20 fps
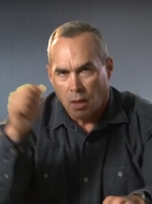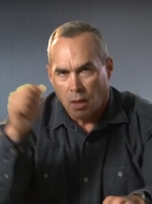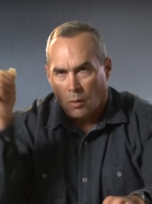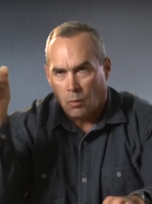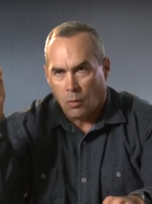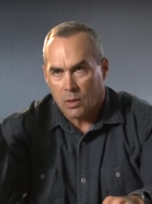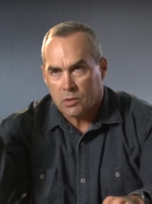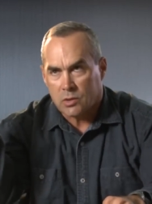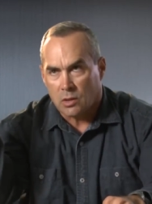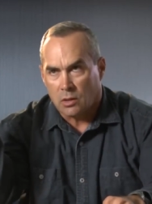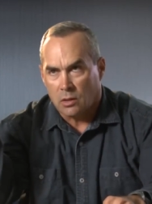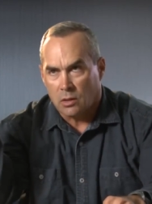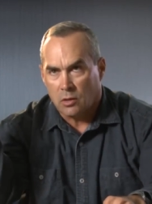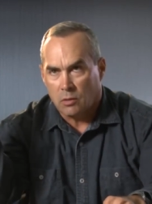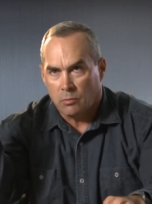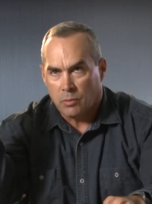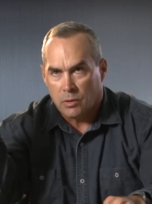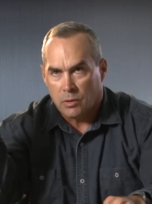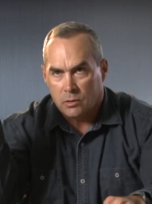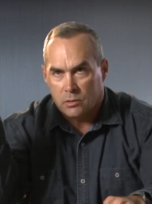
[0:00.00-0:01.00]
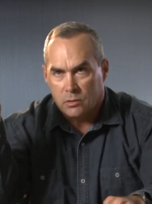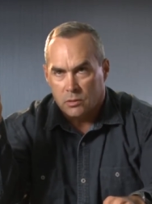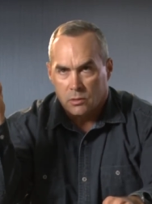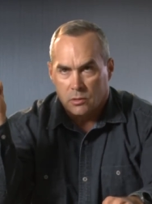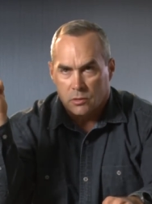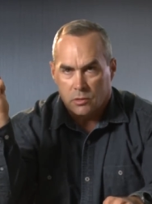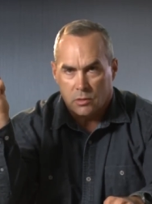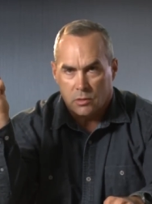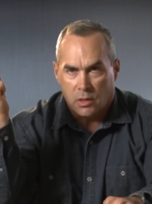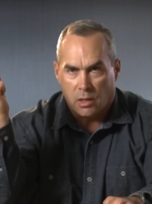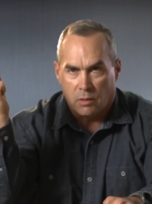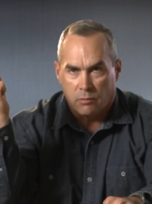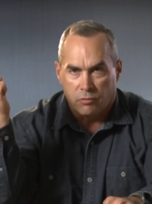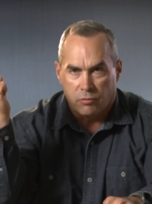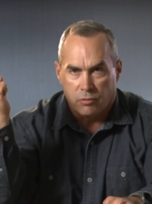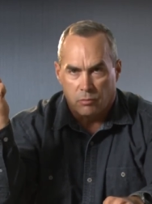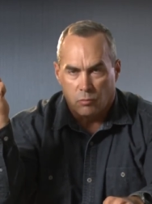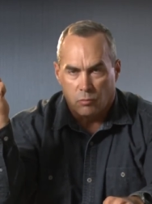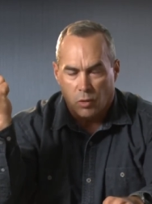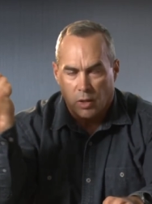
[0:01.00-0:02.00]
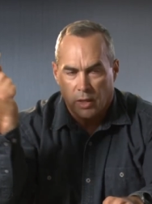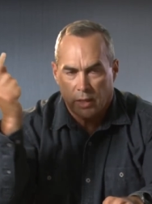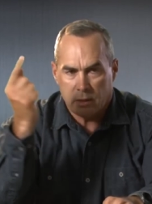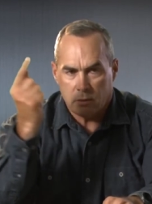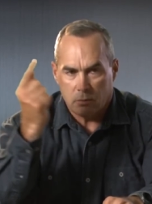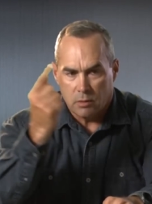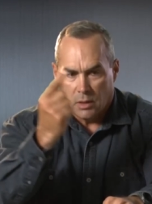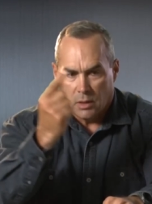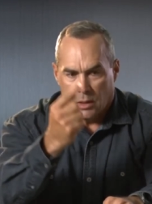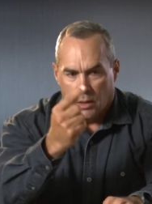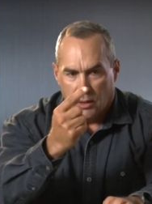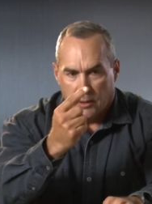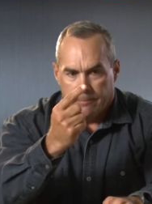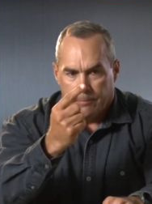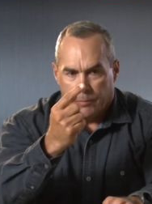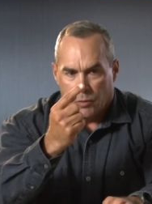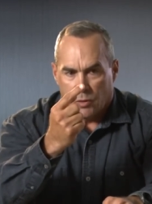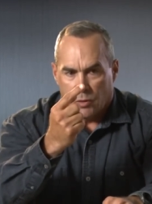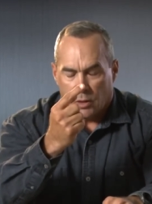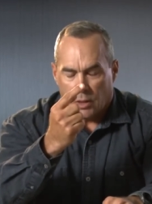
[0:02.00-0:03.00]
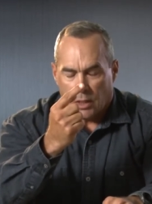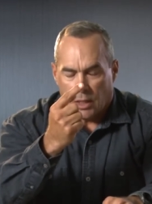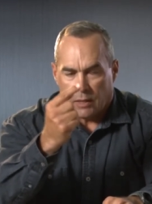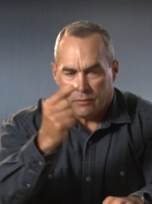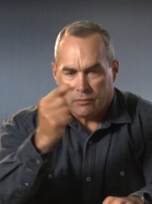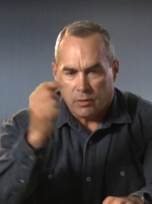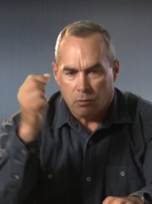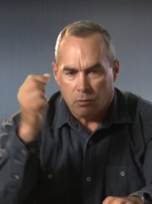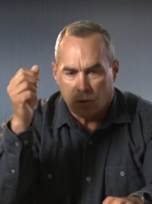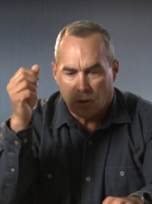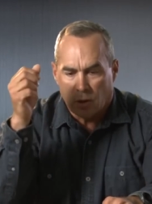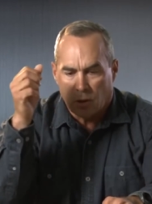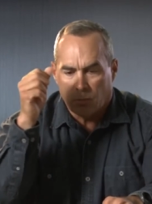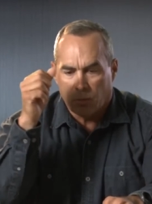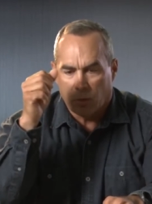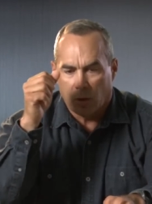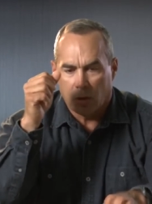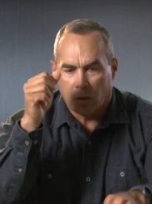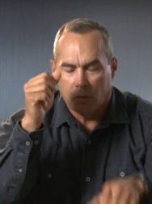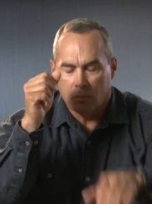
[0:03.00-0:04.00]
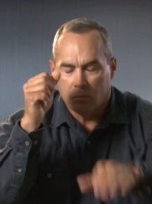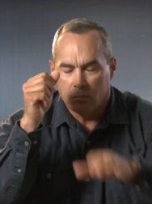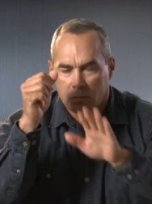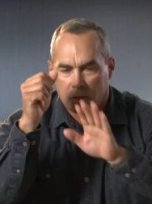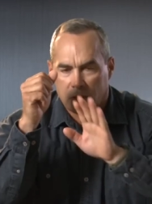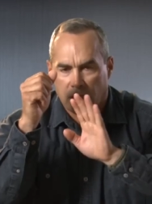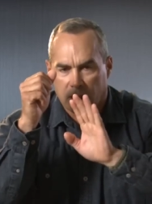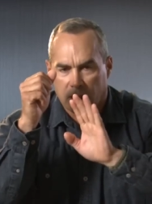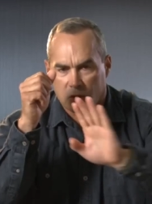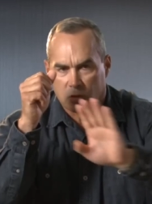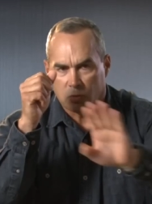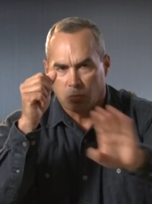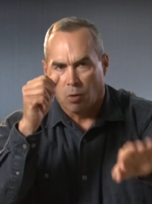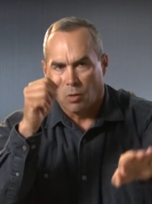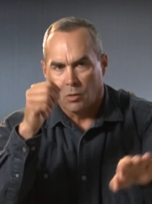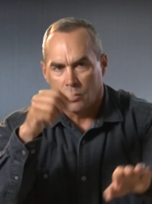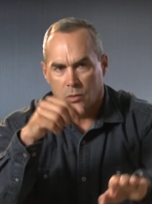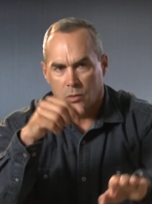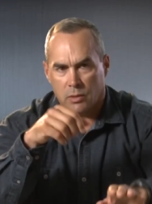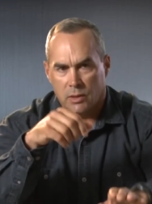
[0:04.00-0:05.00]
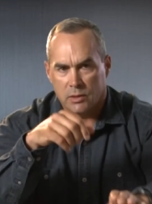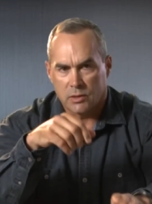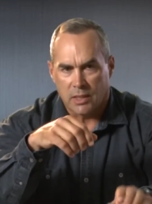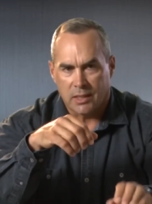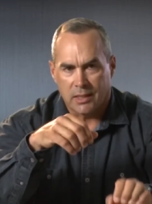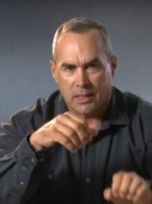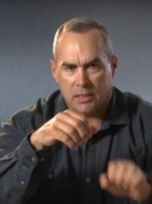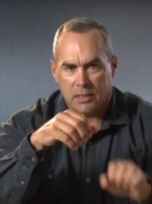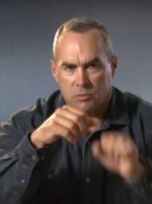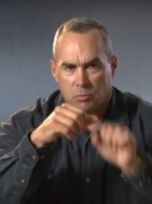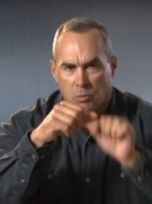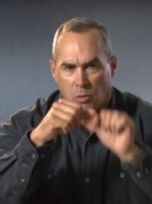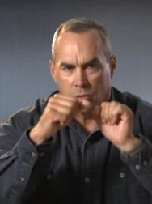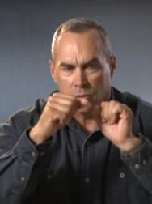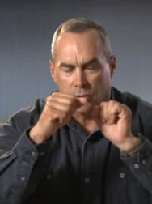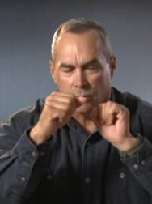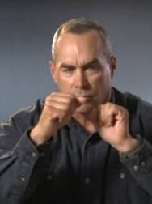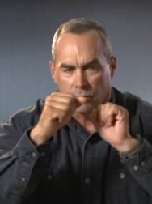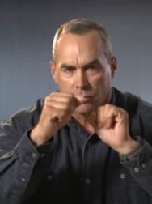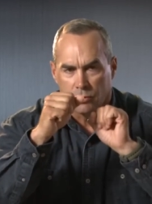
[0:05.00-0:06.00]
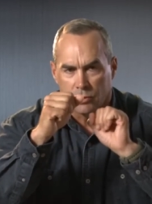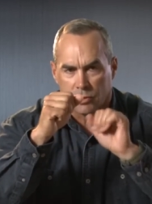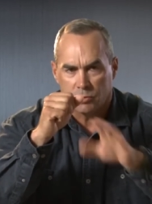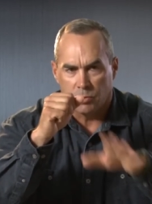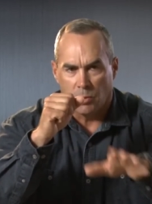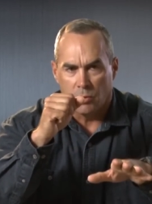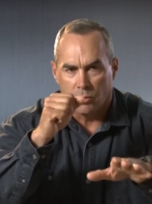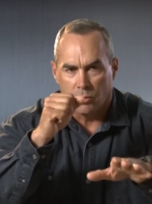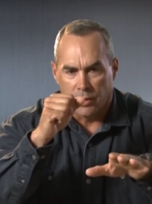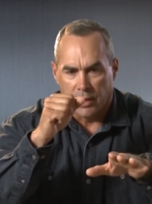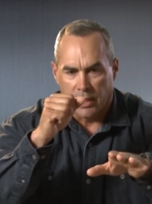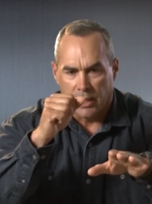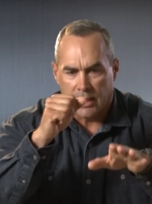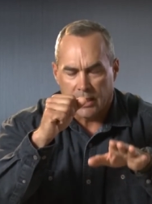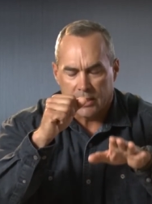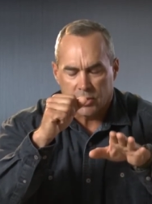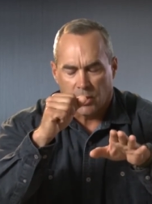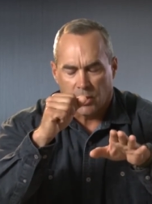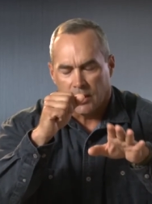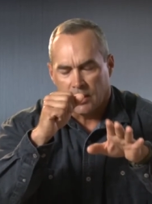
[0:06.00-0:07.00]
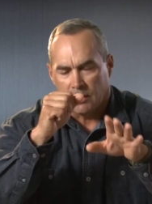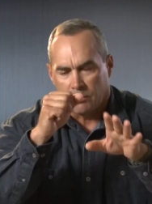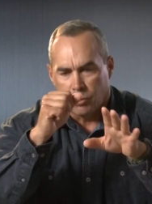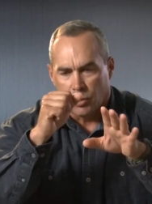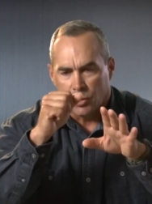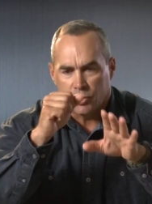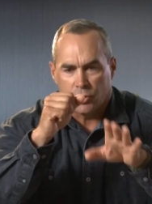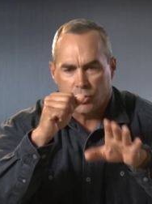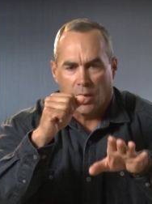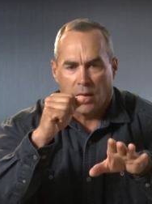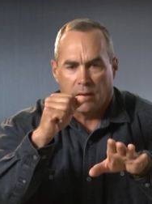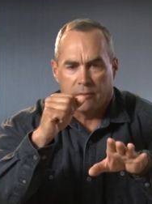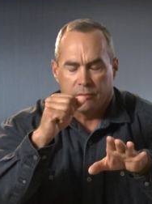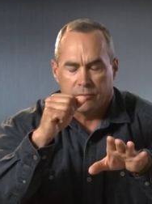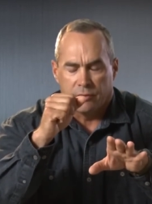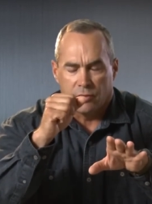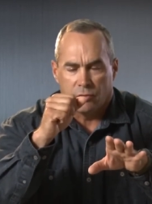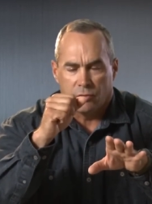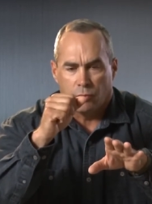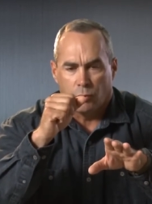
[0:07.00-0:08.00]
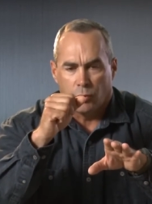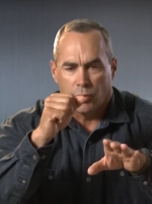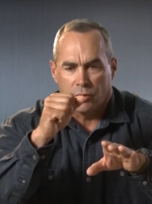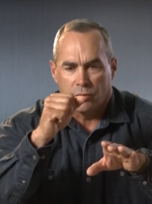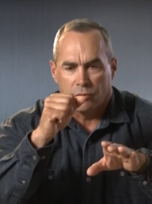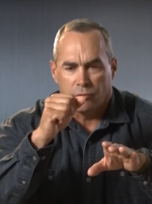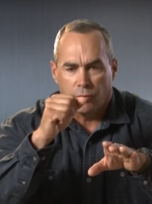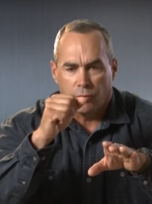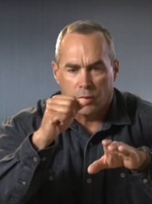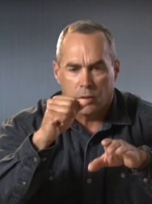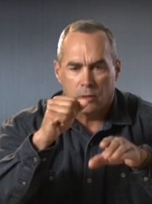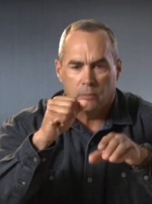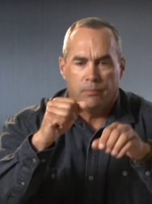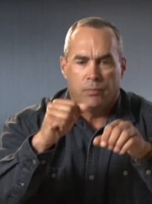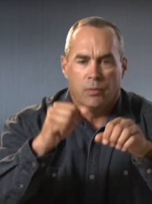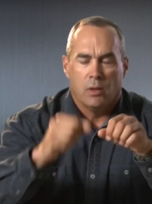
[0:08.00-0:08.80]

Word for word: I watched a little bird come from right to left, and when little bird kicked smoke, when I say kick smoke, he threw a smoke grenade. Actually, I think pushed it off of with his foot.